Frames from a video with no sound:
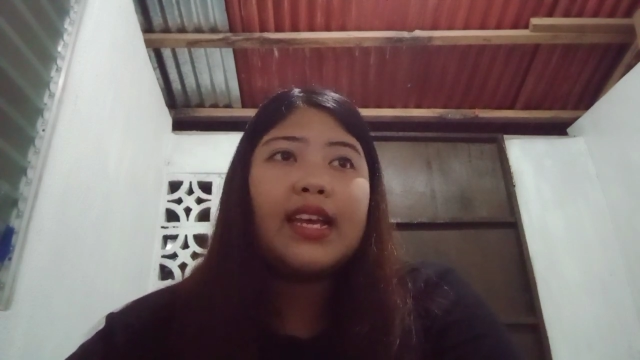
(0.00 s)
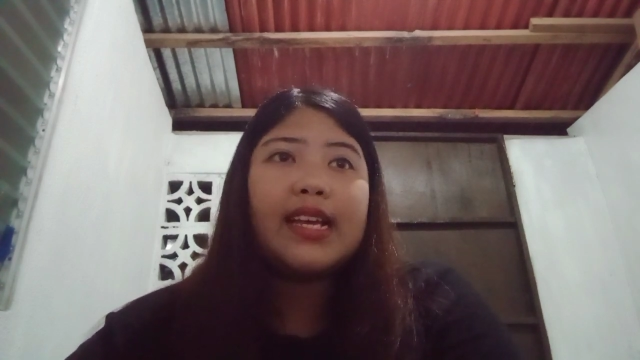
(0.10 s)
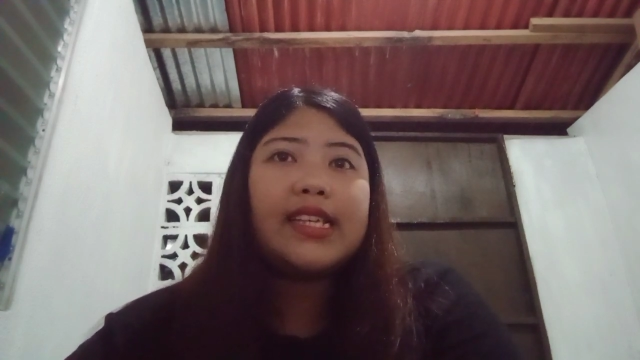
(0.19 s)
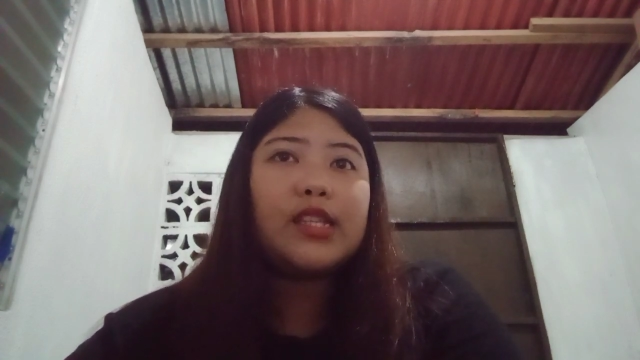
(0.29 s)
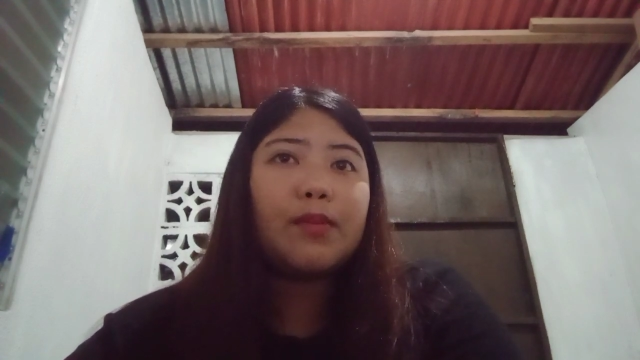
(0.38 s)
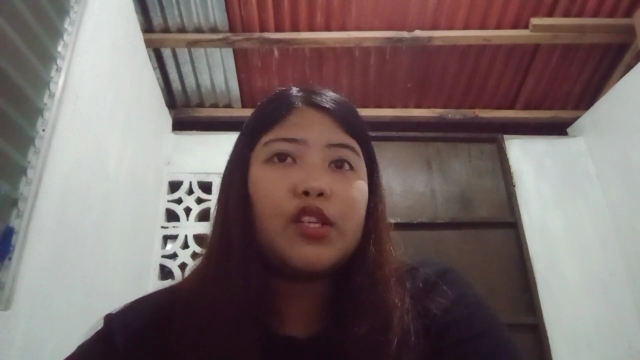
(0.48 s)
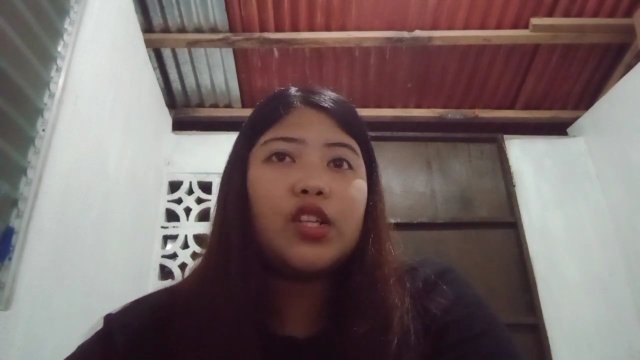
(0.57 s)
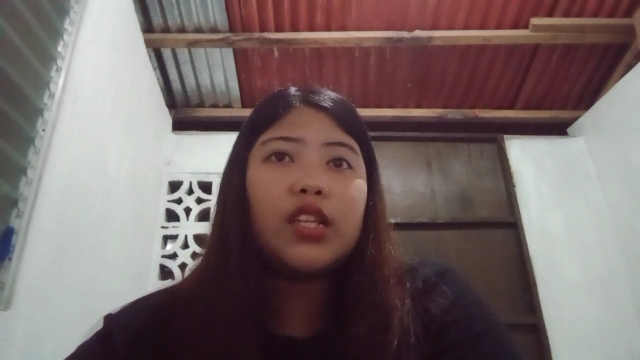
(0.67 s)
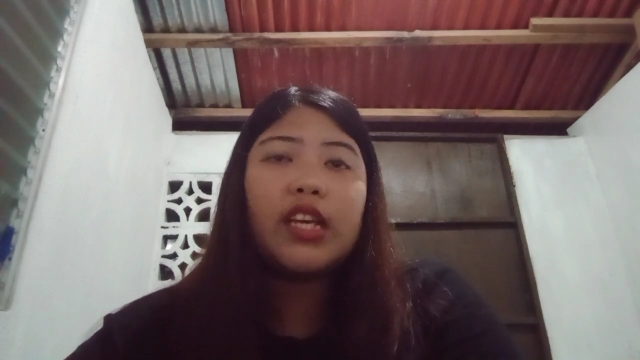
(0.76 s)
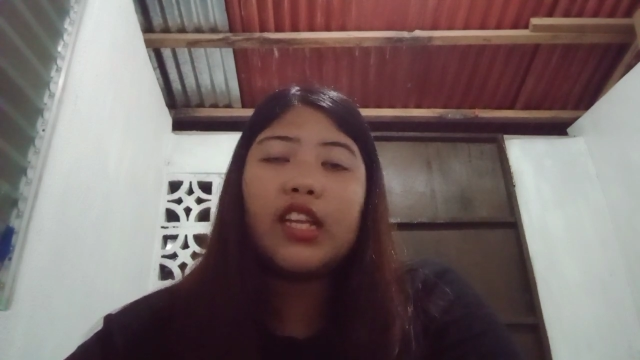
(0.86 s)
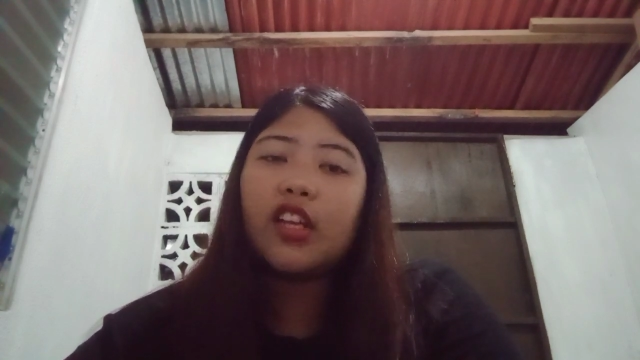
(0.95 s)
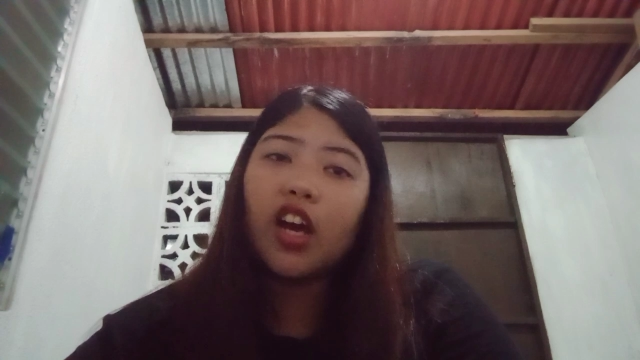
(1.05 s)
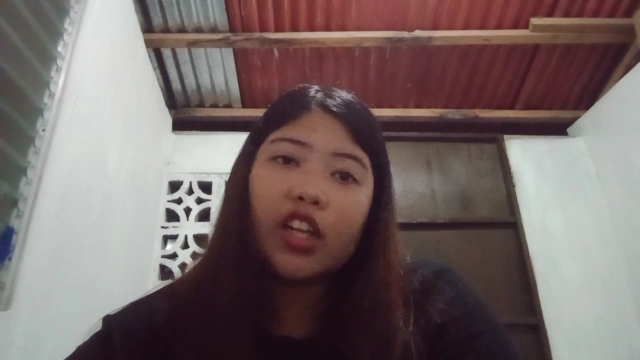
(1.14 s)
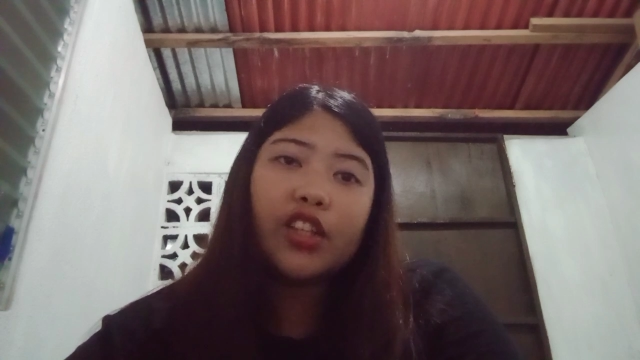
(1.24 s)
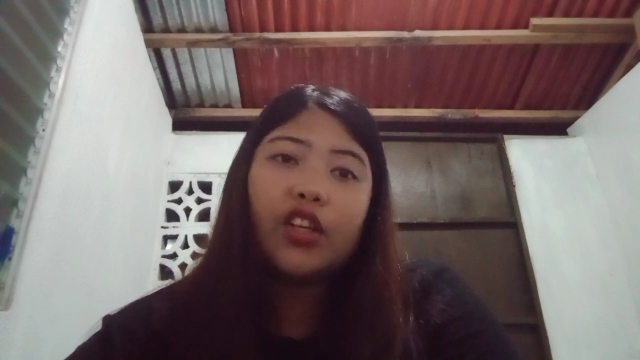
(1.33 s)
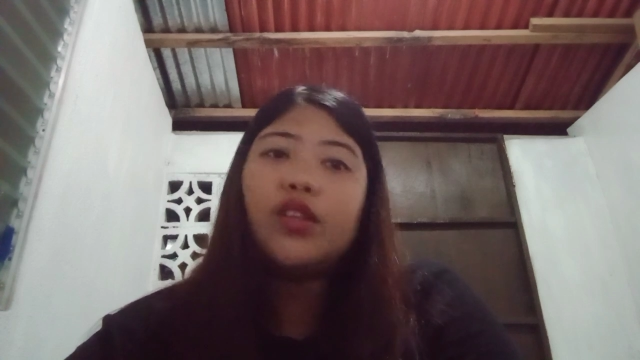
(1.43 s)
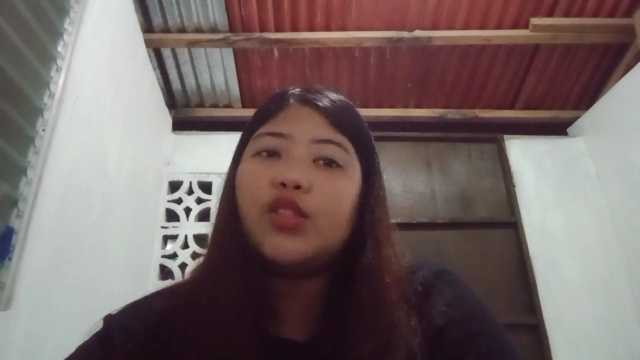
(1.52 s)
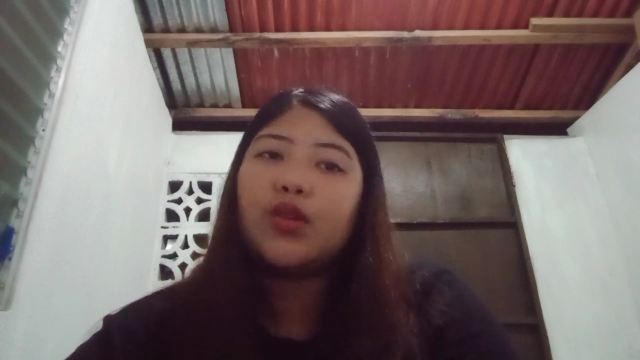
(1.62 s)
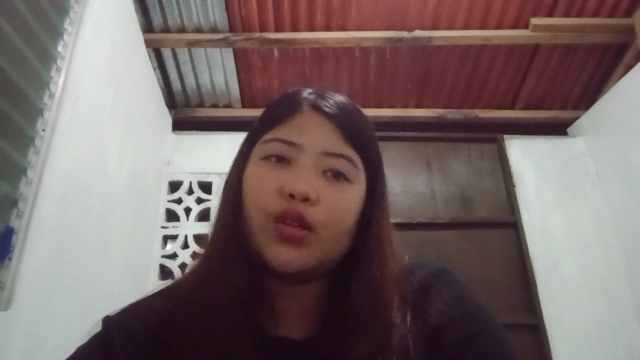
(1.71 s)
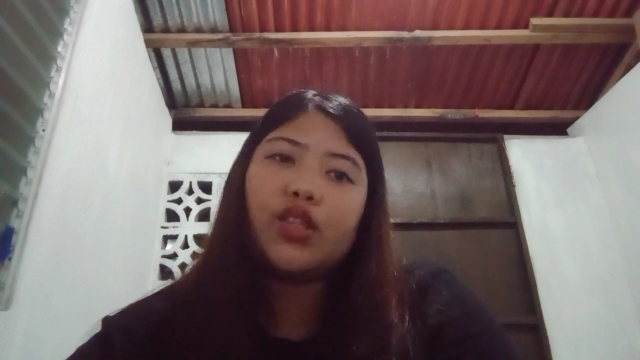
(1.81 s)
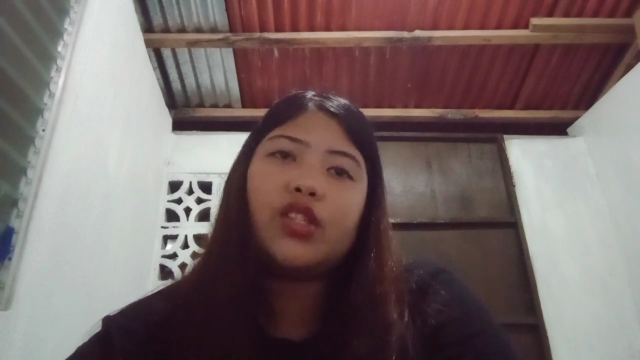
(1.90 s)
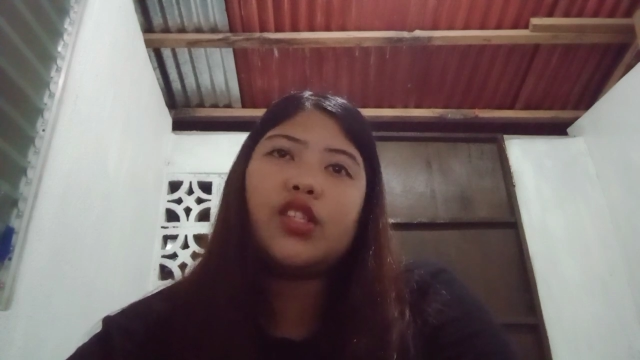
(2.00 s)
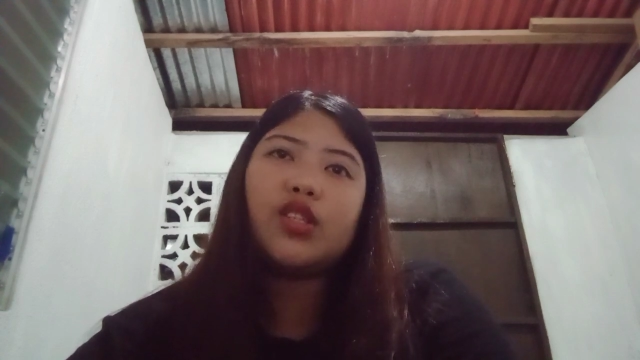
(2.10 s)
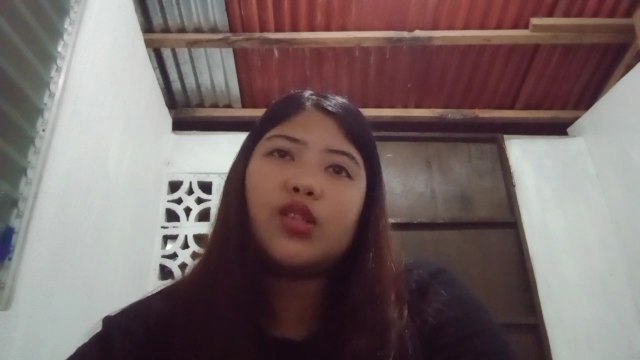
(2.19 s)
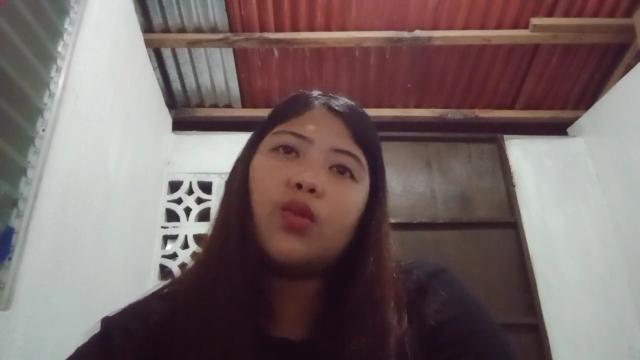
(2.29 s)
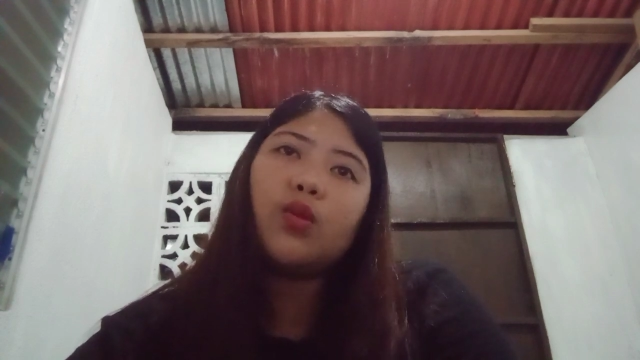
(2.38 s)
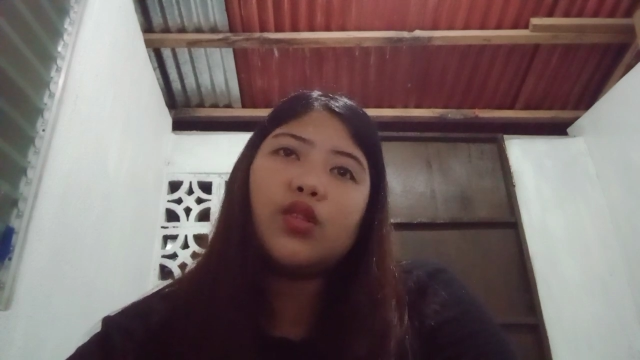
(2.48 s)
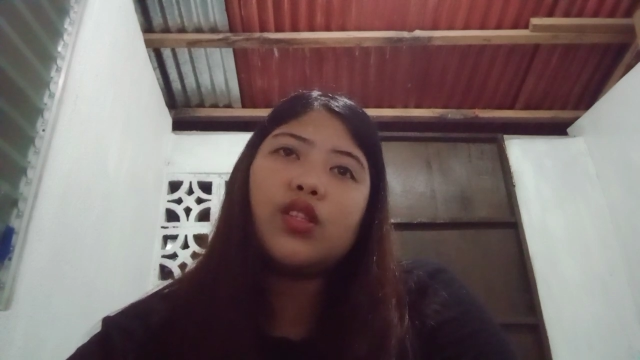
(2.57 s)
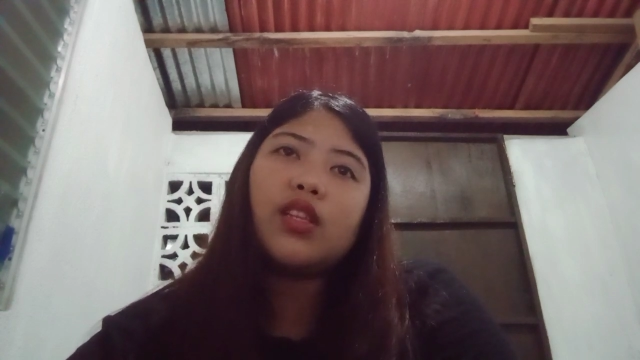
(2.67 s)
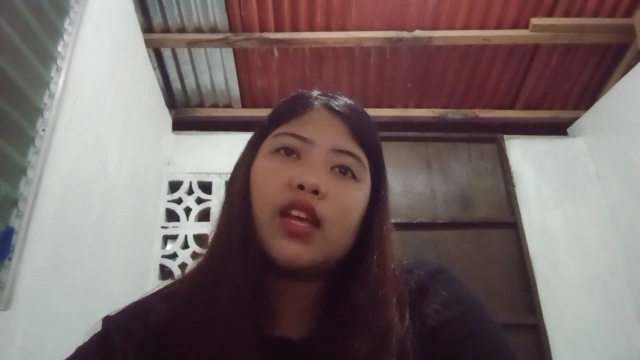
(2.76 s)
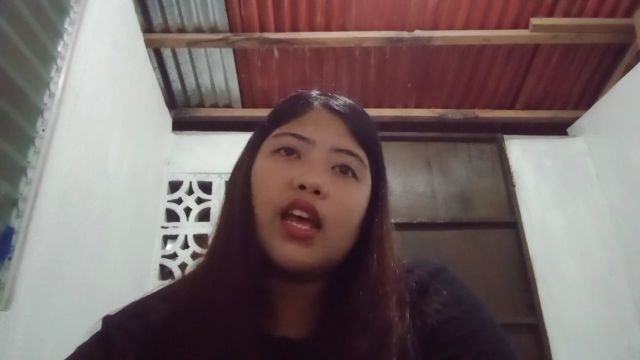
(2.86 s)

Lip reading: especially in under-resourced schools.